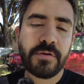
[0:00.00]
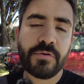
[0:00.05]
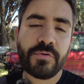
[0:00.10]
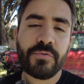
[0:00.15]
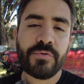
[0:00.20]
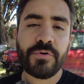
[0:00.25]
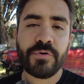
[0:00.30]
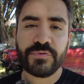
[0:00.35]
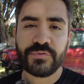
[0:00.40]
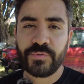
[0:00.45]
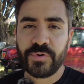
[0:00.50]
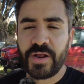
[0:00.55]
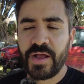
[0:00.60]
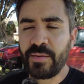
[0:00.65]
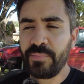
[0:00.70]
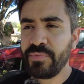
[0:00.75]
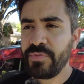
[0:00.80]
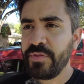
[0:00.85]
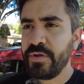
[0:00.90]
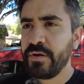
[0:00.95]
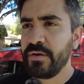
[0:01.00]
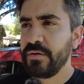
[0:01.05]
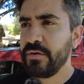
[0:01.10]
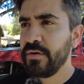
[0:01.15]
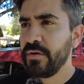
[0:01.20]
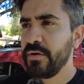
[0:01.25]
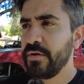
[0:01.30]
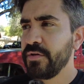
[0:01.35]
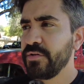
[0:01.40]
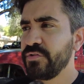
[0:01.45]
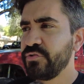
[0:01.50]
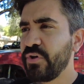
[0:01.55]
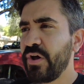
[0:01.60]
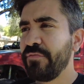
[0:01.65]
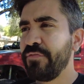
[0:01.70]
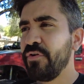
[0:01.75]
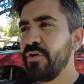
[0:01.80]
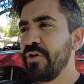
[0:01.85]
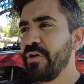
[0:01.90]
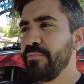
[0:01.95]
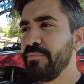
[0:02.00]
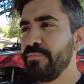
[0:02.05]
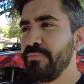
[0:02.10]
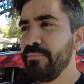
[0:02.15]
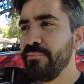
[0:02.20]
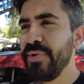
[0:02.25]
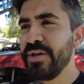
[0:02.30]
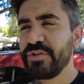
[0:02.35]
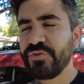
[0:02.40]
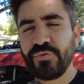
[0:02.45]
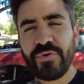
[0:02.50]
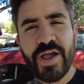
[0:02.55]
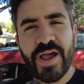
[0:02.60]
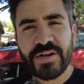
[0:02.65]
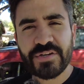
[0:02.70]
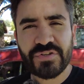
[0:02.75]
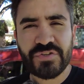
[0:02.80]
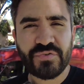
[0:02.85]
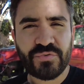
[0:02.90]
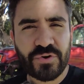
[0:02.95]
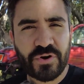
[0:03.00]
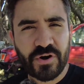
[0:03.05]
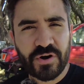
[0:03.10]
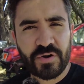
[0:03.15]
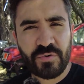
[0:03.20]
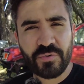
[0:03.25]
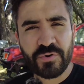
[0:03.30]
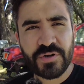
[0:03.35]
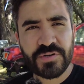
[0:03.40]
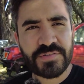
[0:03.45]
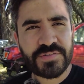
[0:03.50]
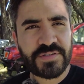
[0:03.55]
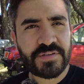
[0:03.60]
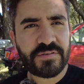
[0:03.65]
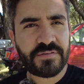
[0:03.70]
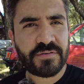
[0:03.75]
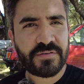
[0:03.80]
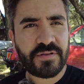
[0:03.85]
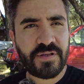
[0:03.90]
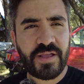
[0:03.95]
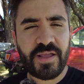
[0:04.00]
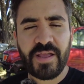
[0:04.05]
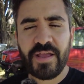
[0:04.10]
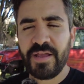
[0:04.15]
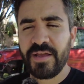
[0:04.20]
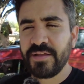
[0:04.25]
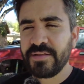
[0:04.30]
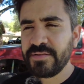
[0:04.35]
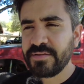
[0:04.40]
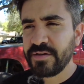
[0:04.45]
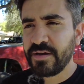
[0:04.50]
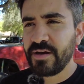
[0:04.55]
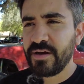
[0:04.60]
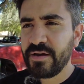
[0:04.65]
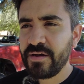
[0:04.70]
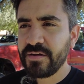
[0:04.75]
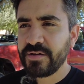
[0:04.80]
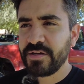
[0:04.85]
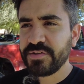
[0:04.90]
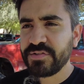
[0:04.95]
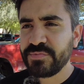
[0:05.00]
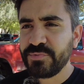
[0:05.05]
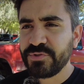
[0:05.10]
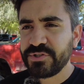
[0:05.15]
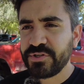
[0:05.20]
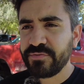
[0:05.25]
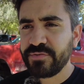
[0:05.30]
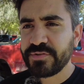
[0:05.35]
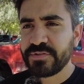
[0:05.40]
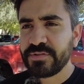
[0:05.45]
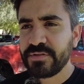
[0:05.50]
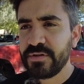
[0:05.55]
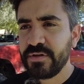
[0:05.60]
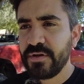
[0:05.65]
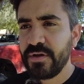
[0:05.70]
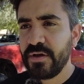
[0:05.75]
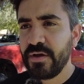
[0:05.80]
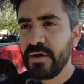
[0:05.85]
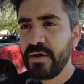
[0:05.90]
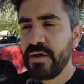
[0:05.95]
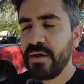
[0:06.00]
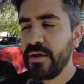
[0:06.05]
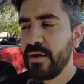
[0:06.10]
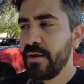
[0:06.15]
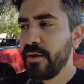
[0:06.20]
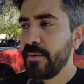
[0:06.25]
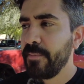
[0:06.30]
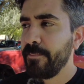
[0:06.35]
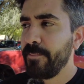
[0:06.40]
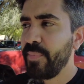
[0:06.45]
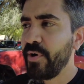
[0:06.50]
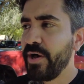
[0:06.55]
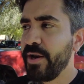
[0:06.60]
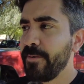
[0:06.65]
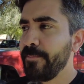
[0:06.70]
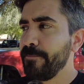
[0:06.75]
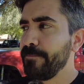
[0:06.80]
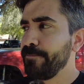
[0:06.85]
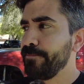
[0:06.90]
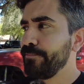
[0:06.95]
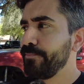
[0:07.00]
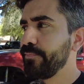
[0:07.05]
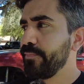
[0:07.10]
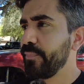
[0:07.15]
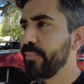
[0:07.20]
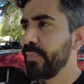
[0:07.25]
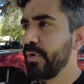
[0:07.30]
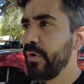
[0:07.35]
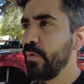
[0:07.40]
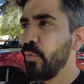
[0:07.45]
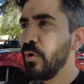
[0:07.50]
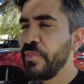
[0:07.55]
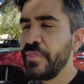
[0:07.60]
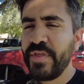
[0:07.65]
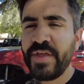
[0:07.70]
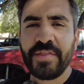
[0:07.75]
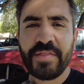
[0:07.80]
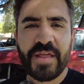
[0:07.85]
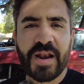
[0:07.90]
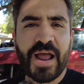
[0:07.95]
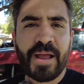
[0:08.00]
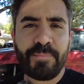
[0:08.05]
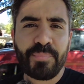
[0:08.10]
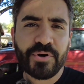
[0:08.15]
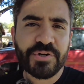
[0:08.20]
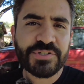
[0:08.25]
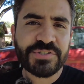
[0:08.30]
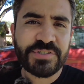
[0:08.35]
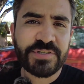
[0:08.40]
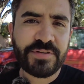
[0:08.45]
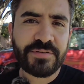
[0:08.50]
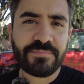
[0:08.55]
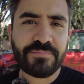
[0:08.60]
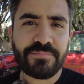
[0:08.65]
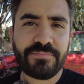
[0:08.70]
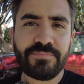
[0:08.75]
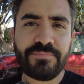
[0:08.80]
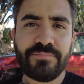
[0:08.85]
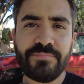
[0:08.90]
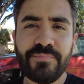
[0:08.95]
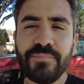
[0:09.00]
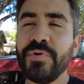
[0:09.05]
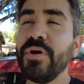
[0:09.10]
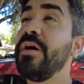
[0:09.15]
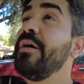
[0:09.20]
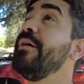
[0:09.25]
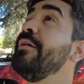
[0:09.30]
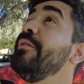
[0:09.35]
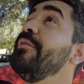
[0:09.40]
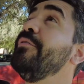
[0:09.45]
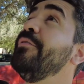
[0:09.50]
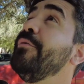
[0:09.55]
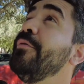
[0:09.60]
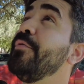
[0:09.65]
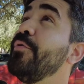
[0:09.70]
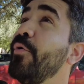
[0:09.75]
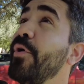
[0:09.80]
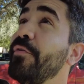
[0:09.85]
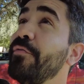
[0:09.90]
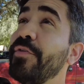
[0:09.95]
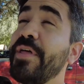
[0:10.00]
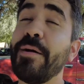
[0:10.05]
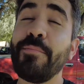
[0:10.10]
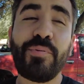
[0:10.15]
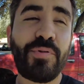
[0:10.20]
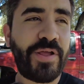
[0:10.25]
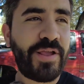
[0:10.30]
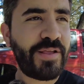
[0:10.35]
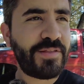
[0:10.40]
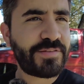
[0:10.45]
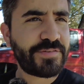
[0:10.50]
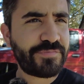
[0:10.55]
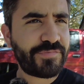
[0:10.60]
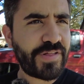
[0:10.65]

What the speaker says: Who knows what happened there. So I've heard mixed reactions regarding warranty and customer service. But one thing that I personally, let me wait for that plane to